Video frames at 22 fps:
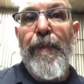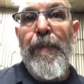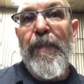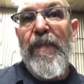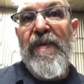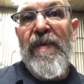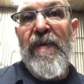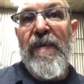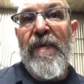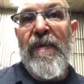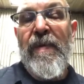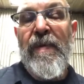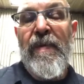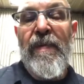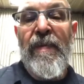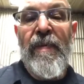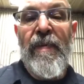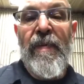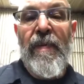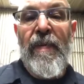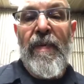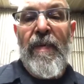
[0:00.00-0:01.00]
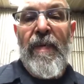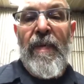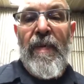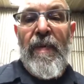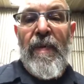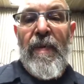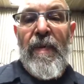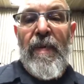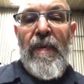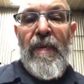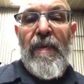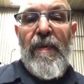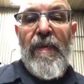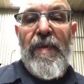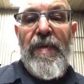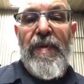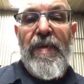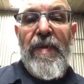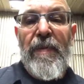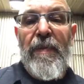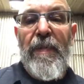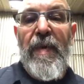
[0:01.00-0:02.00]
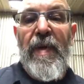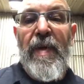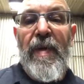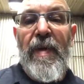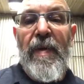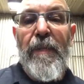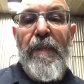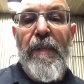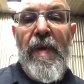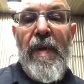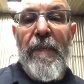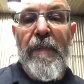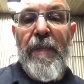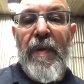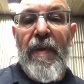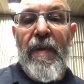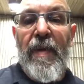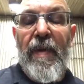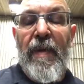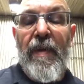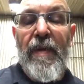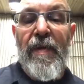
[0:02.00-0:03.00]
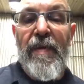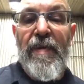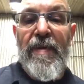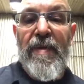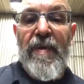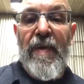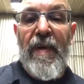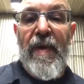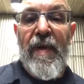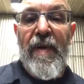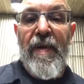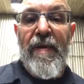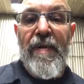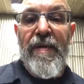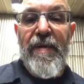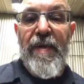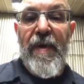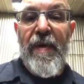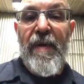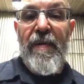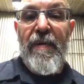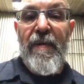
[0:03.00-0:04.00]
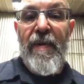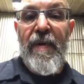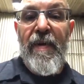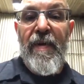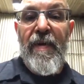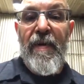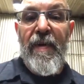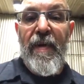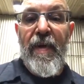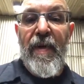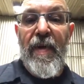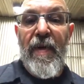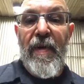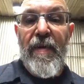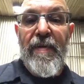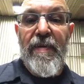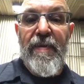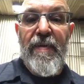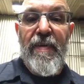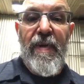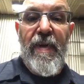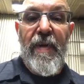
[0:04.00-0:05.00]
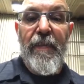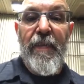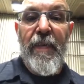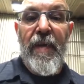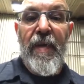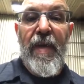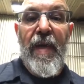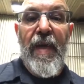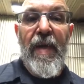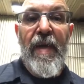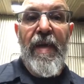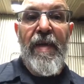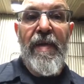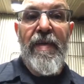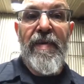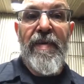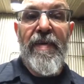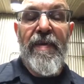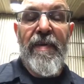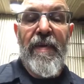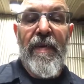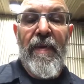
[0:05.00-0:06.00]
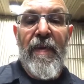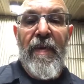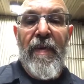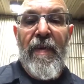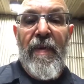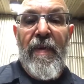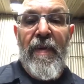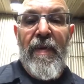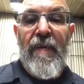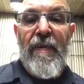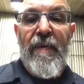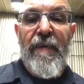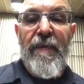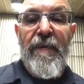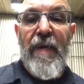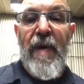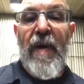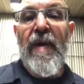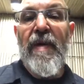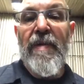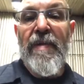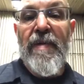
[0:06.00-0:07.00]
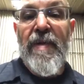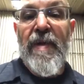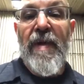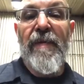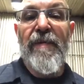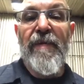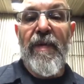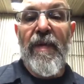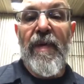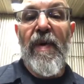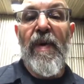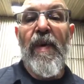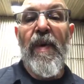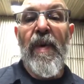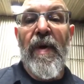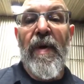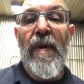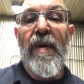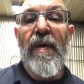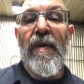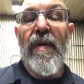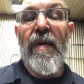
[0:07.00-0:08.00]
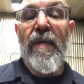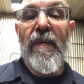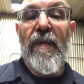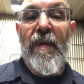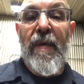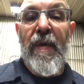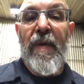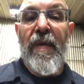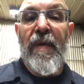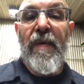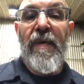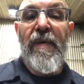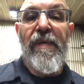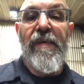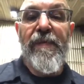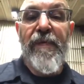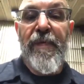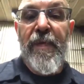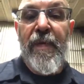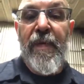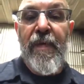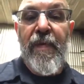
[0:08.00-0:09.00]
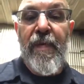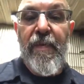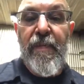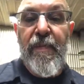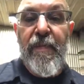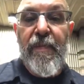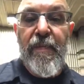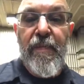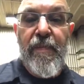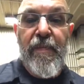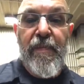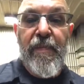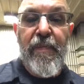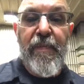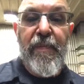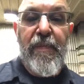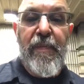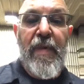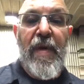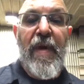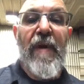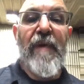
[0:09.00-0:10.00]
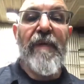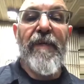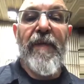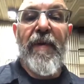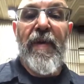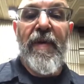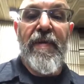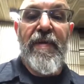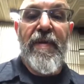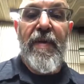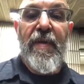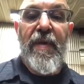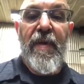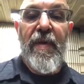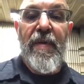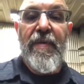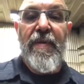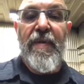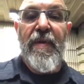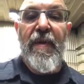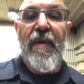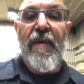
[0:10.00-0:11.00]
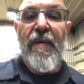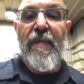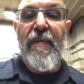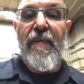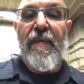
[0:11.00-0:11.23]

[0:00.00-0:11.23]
So we should be pumping those sliders out here in the next couple of days. We've got several ordered. Thank you for confidence in us that